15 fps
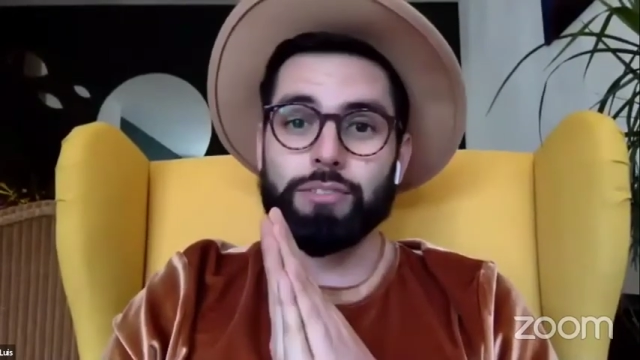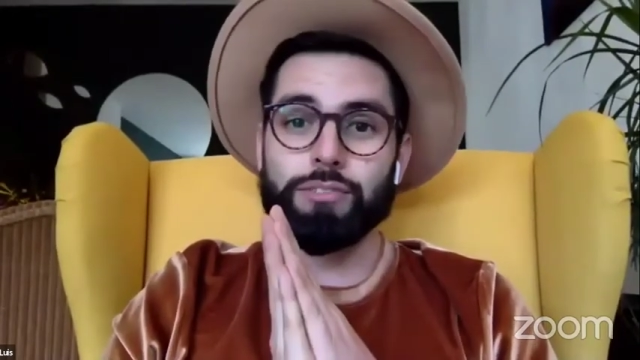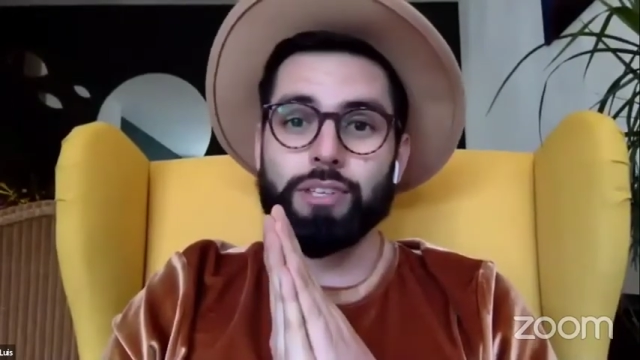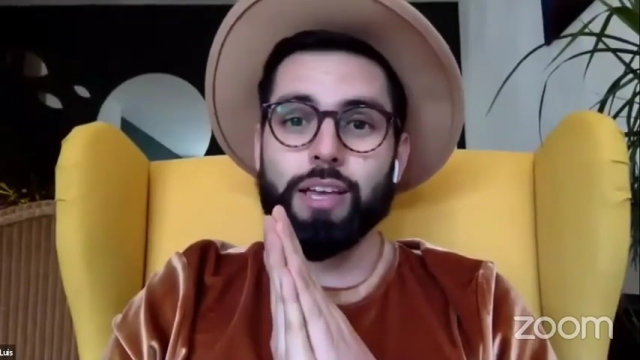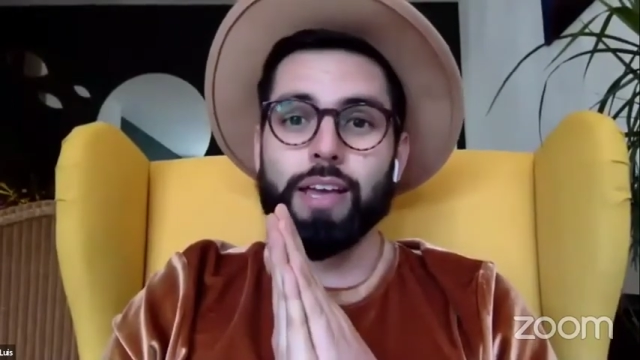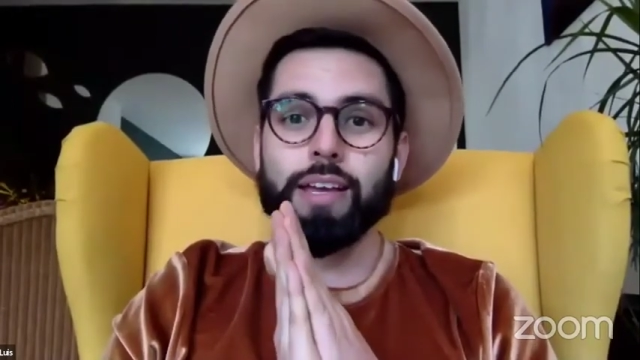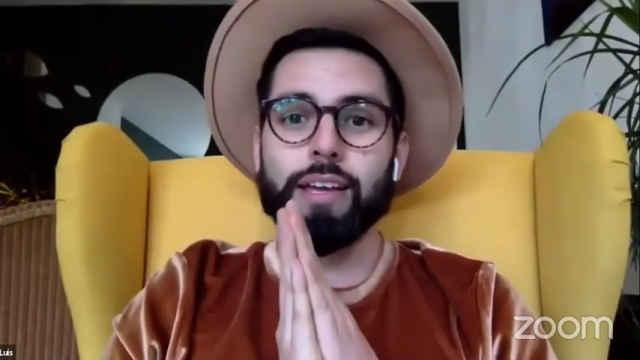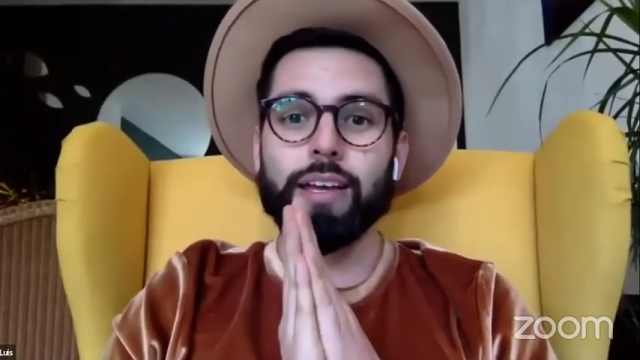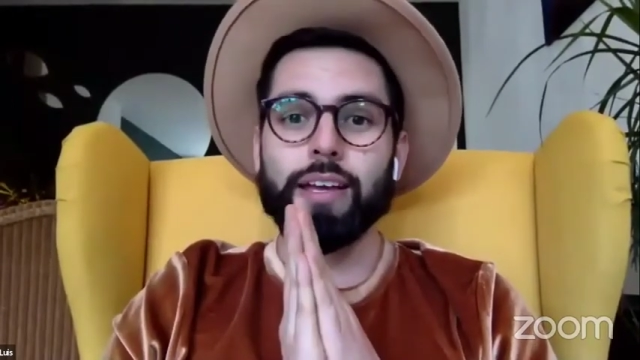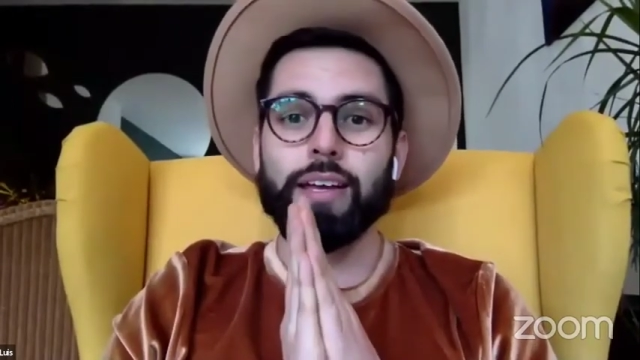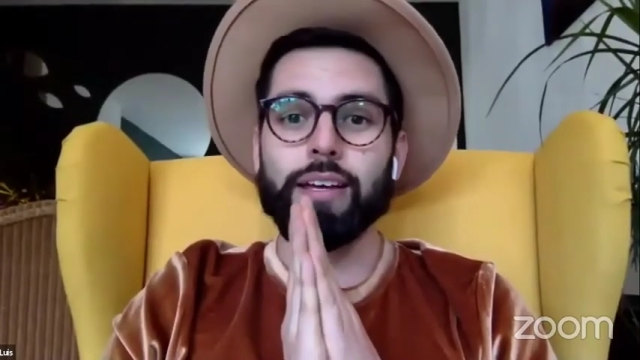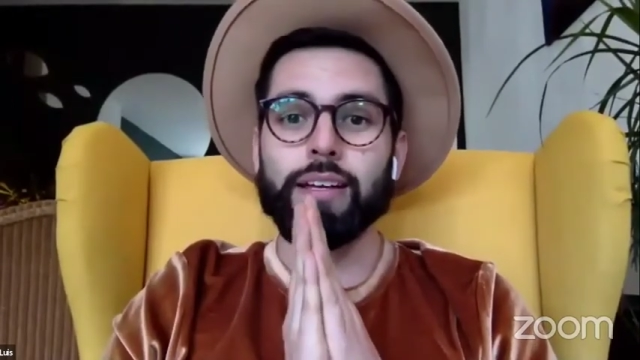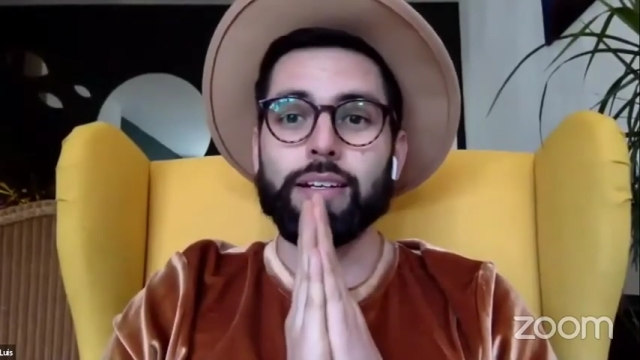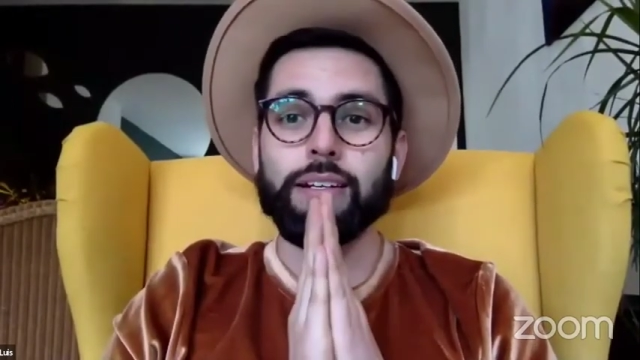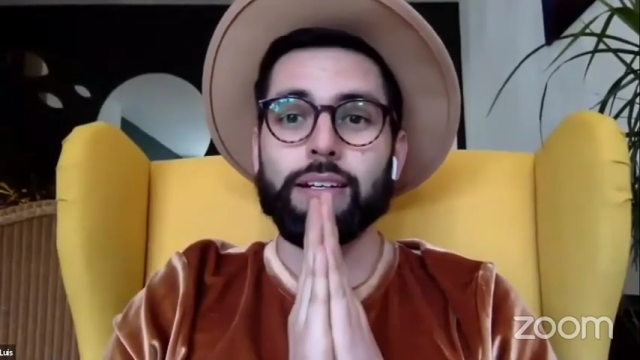to take
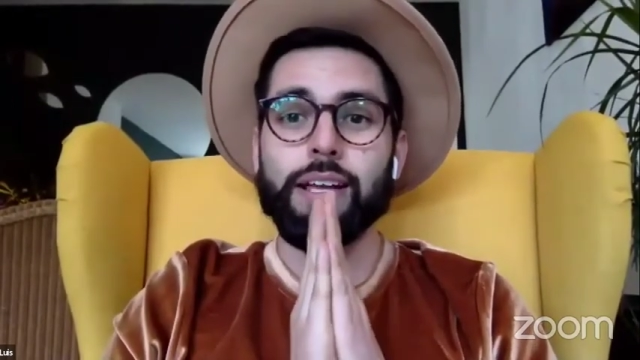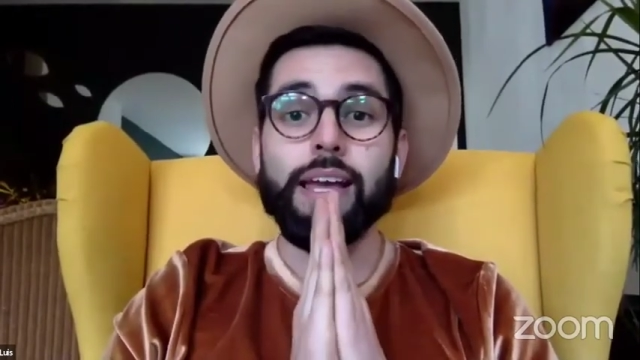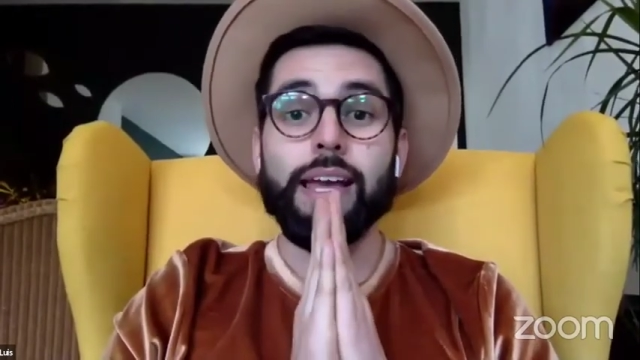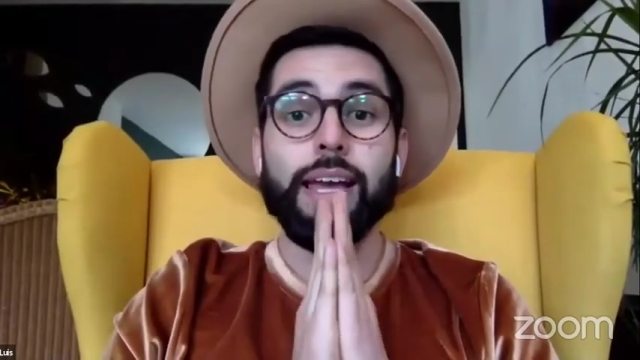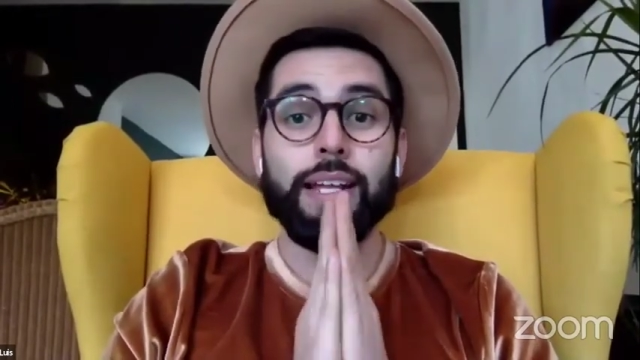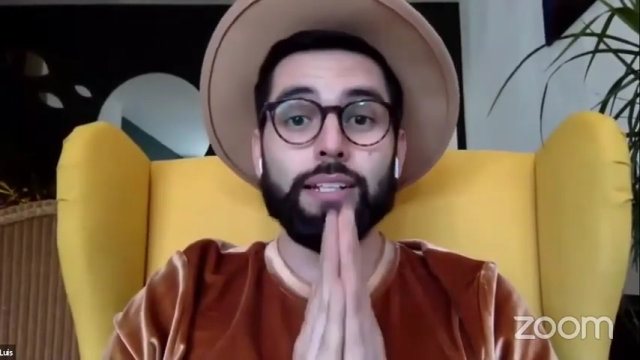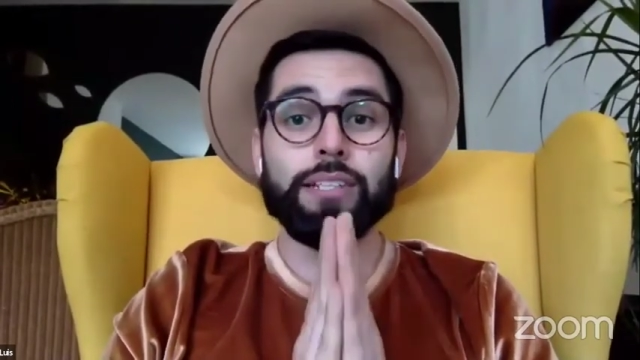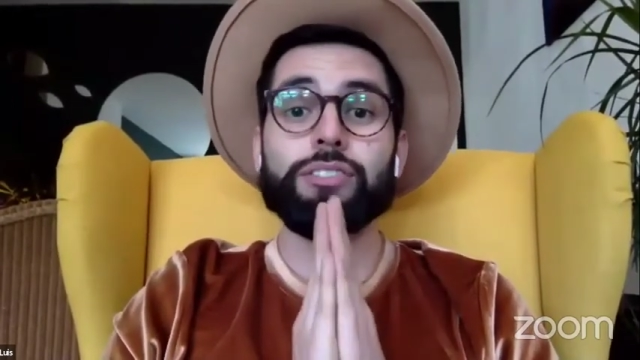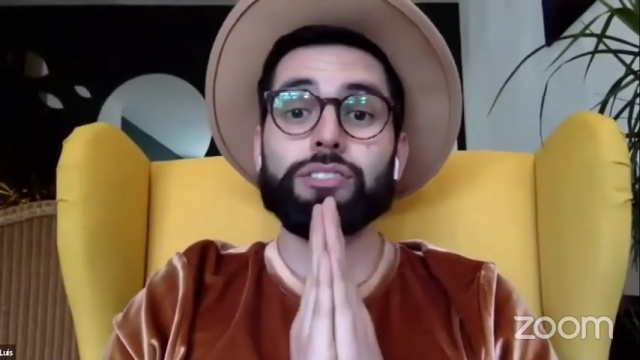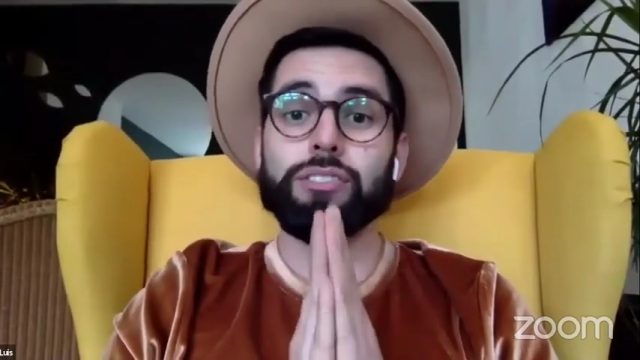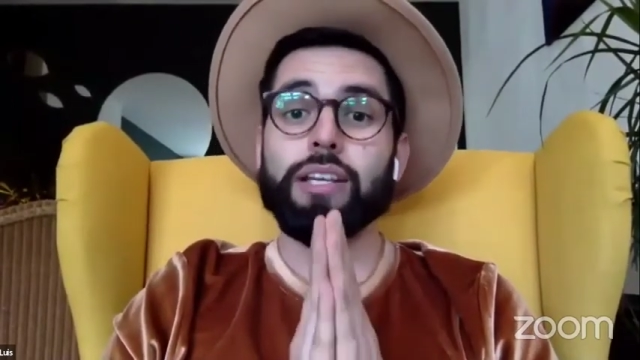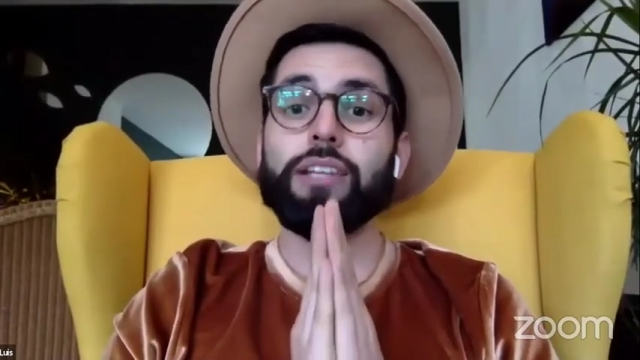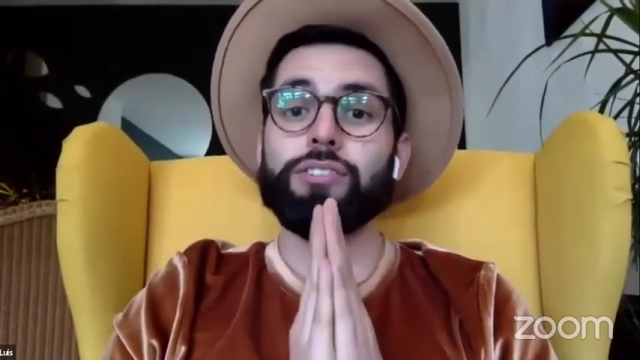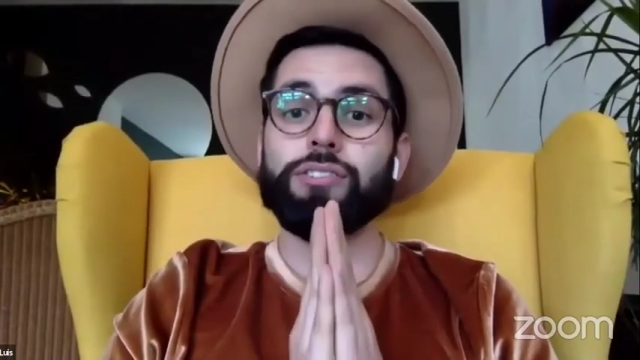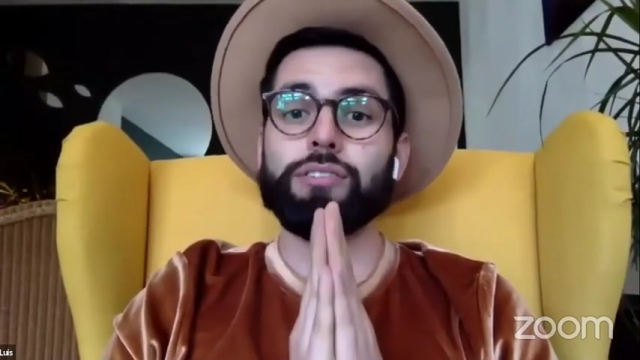an
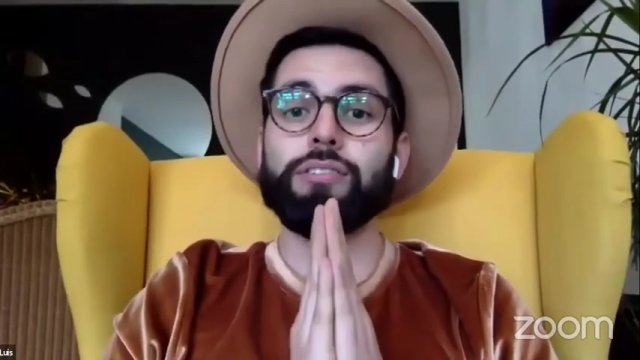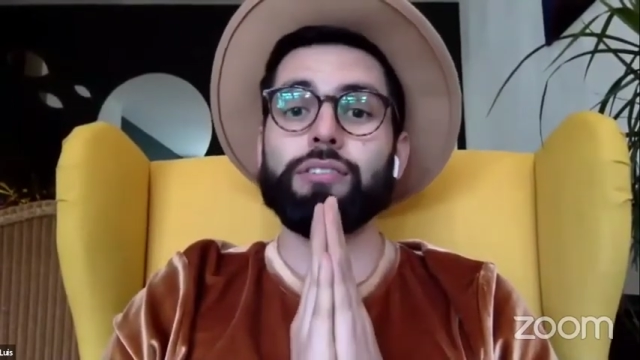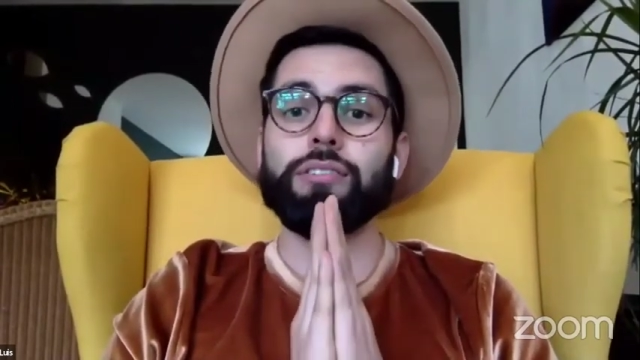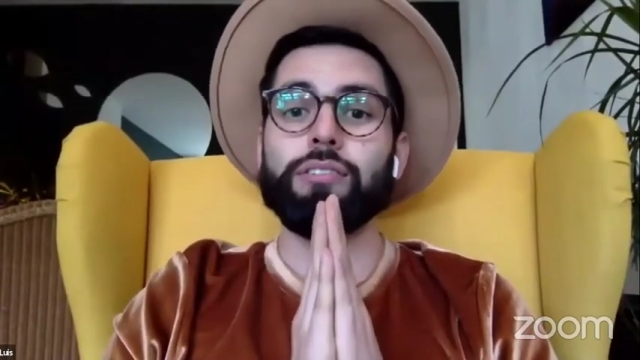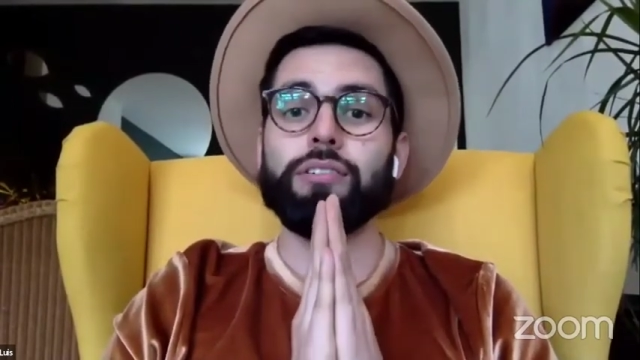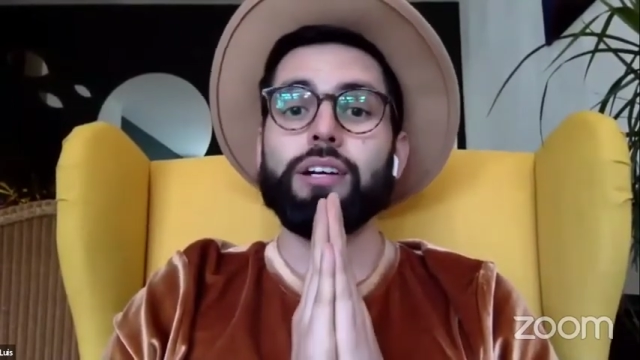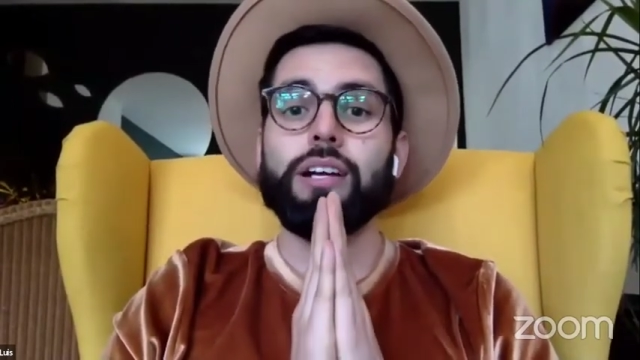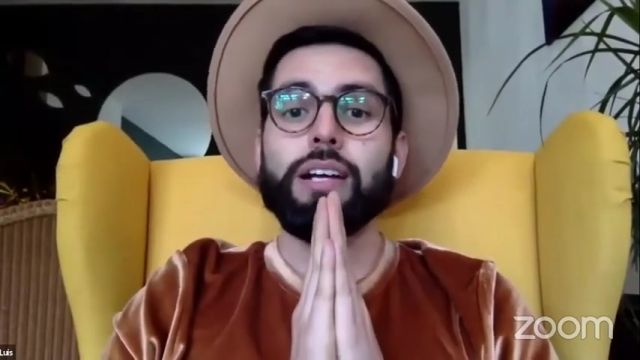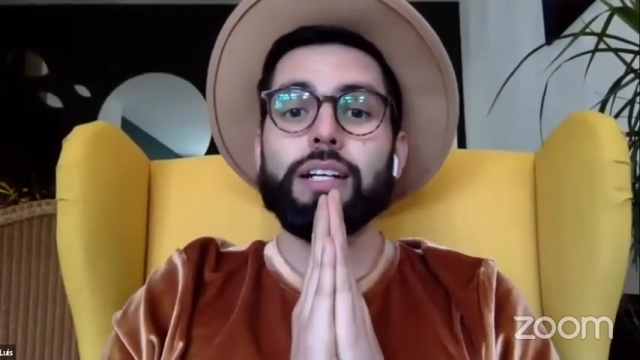intersectional